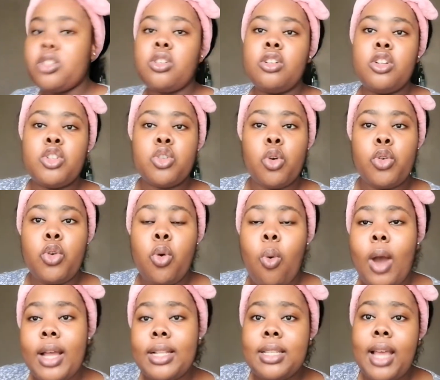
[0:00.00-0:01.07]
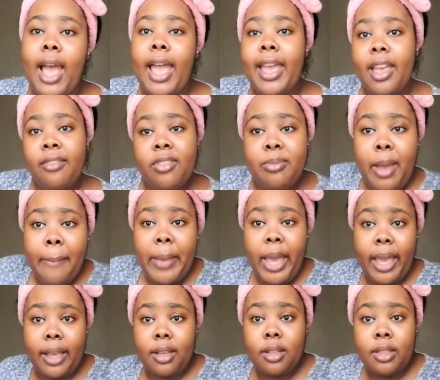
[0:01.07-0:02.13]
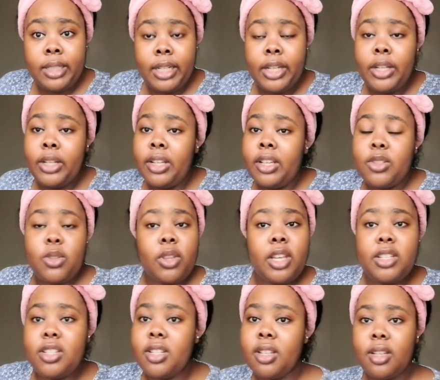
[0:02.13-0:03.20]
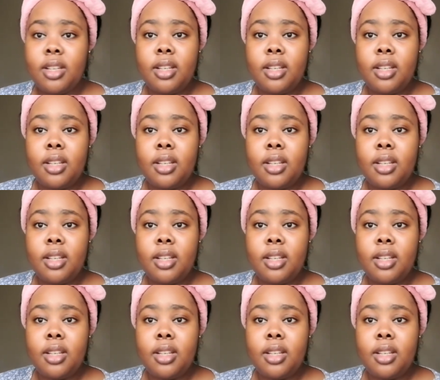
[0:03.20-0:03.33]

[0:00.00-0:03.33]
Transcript: just gonna show you what I have in my bag so that